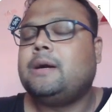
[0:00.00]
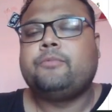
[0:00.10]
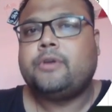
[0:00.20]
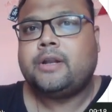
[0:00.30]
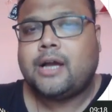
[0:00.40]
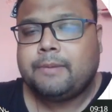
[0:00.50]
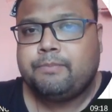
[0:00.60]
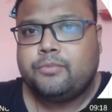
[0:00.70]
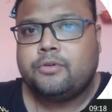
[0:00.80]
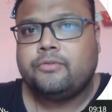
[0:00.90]
uptrend
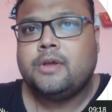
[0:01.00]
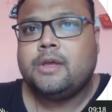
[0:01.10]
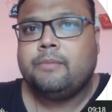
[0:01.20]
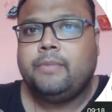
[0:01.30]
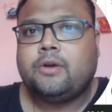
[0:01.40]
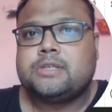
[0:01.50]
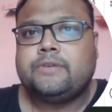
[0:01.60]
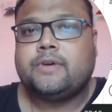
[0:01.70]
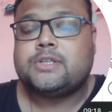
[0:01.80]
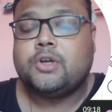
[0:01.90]
up move because
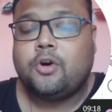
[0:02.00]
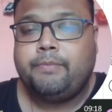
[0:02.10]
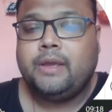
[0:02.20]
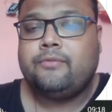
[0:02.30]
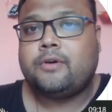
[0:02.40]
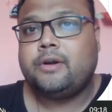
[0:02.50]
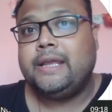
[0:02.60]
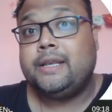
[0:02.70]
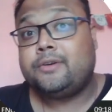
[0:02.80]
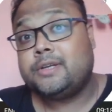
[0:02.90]
it was hoping for
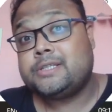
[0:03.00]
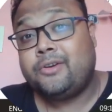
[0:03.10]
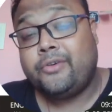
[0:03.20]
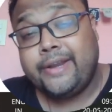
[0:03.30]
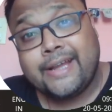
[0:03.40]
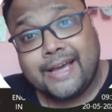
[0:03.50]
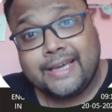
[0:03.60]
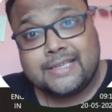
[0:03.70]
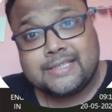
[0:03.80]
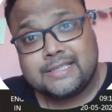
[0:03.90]
interest rate
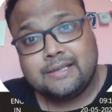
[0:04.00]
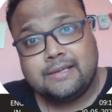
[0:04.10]
hikes.